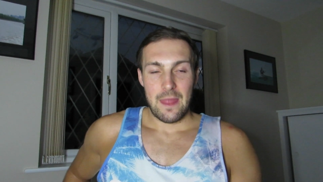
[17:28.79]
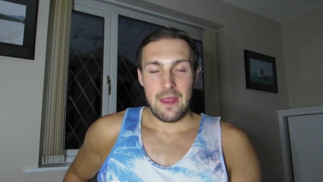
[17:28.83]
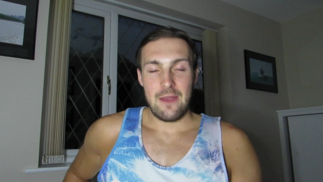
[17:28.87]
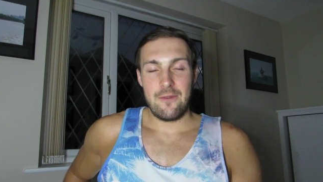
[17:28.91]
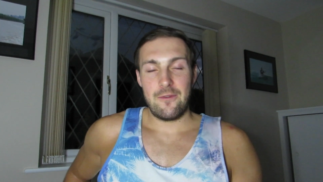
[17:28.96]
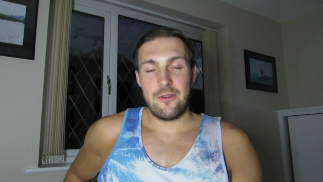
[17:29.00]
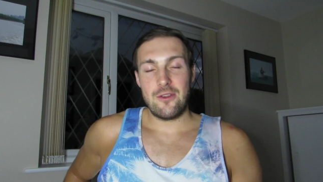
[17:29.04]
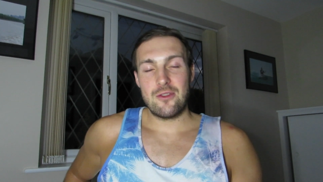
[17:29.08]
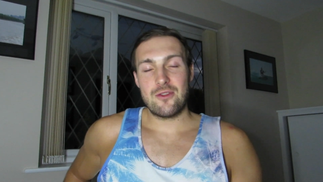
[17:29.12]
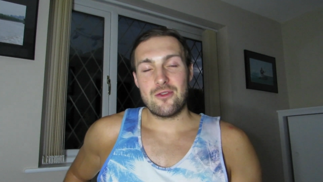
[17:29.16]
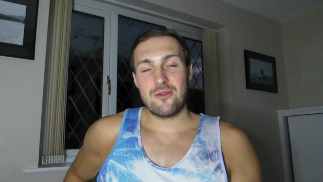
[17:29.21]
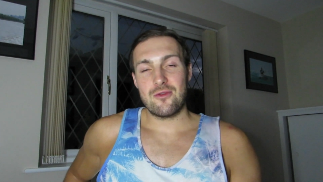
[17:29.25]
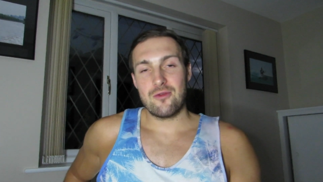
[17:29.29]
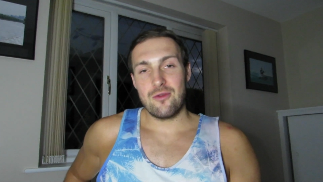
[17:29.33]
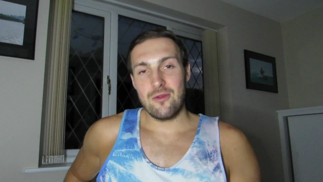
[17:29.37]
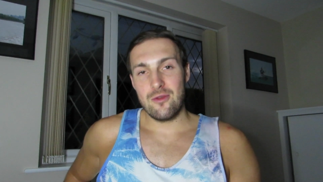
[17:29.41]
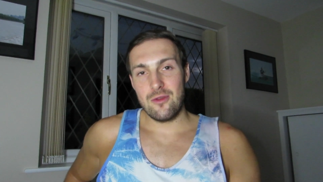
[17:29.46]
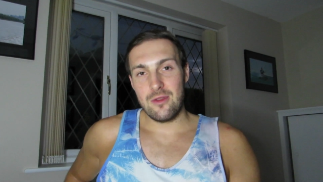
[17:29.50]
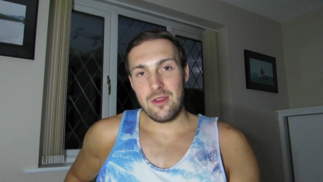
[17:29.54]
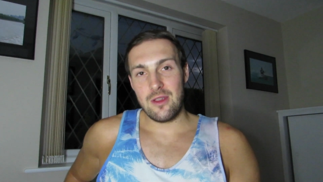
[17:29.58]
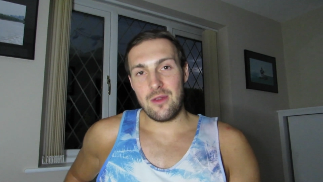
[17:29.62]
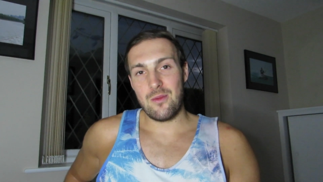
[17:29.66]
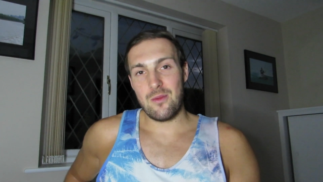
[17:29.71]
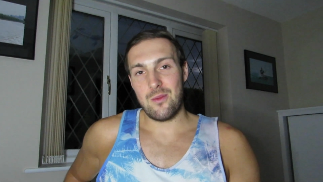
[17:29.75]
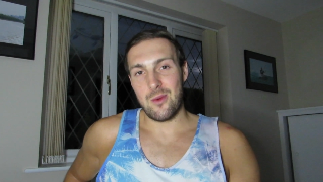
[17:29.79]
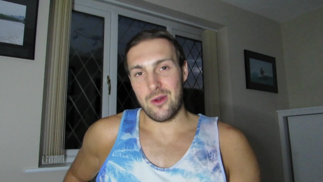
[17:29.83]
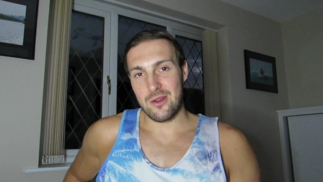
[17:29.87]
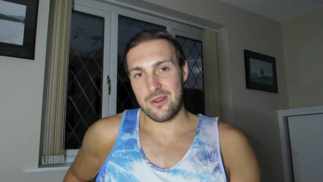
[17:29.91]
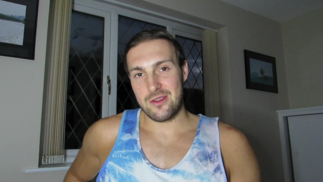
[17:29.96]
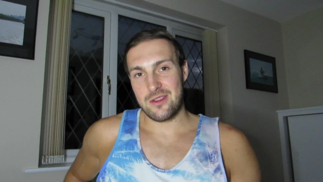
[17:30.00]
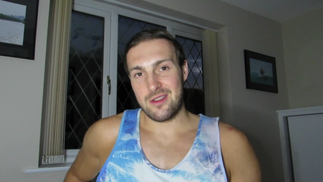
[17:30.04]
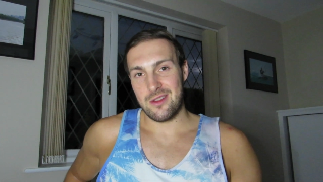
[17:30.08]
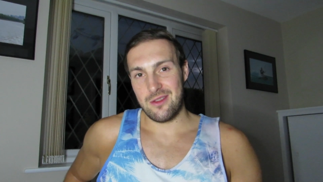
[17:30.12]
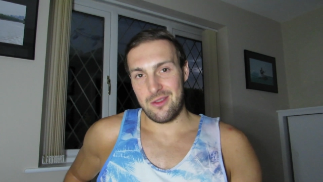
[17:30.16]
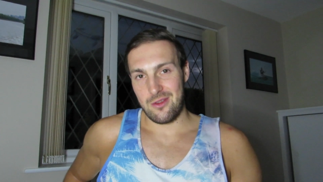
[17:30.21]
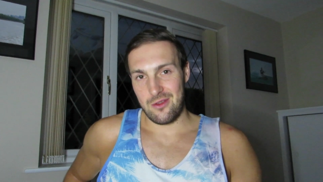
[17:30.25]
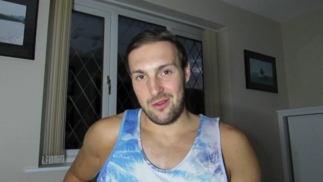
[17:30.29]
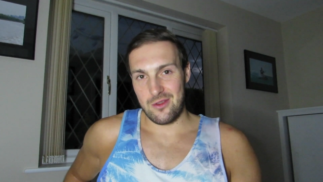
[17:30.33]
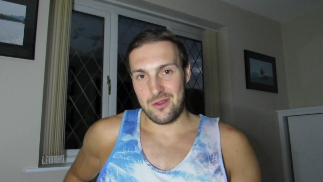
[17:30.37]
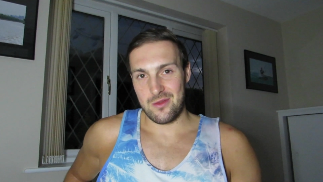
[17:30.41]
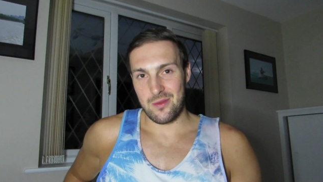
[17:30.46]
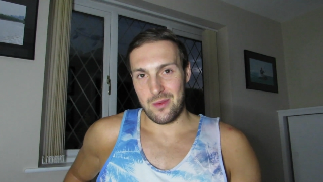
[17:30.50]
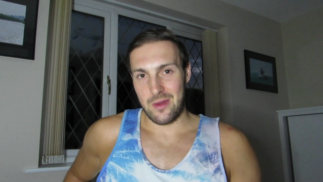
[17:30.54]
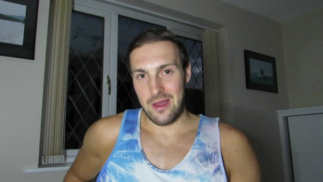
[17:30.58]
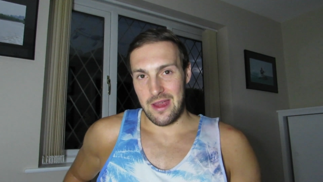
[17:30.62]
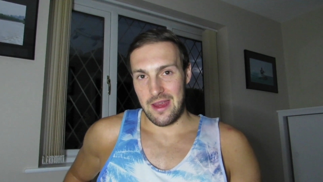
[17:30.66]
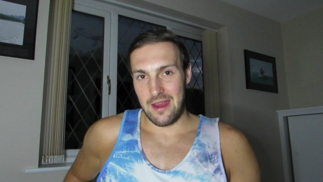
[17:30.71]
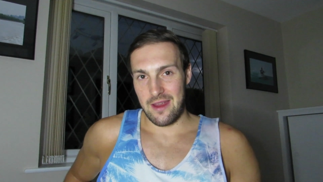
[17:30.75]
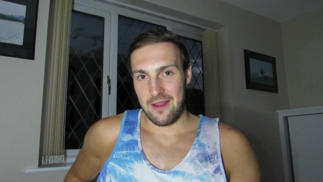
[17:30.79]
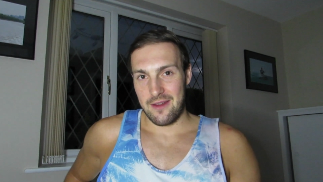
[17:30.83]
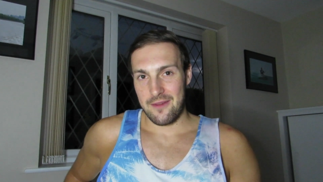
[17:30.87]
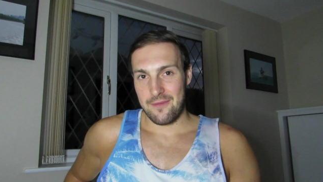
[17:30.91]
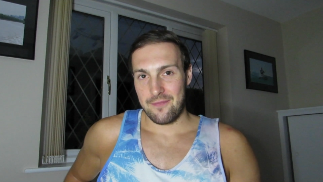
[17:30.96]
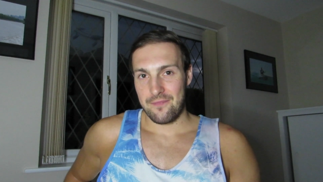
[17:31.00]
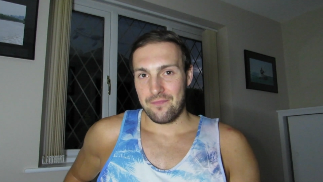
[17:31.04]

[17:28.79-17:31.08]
If you truly want to lose weight,